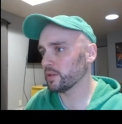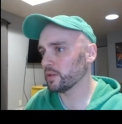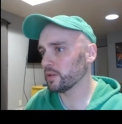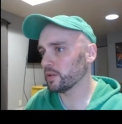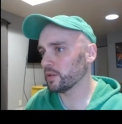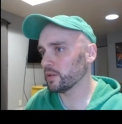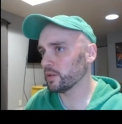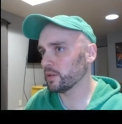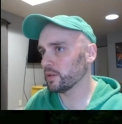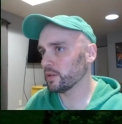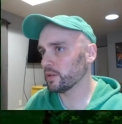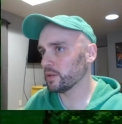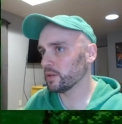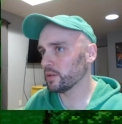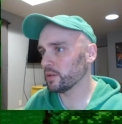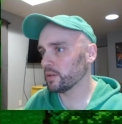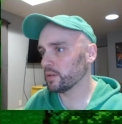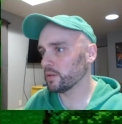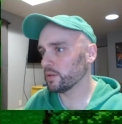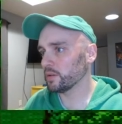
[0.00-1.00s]

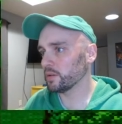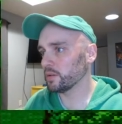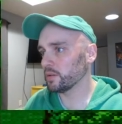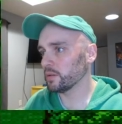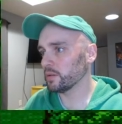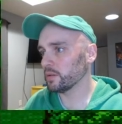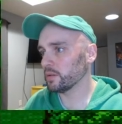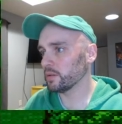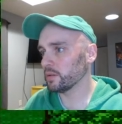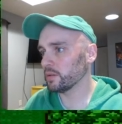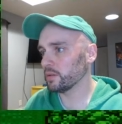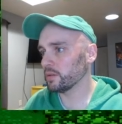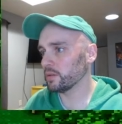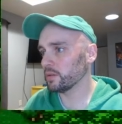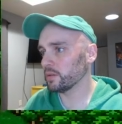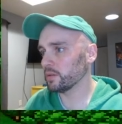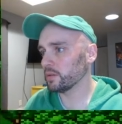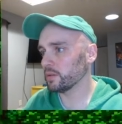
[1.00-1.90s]
No one is speaking in this clip.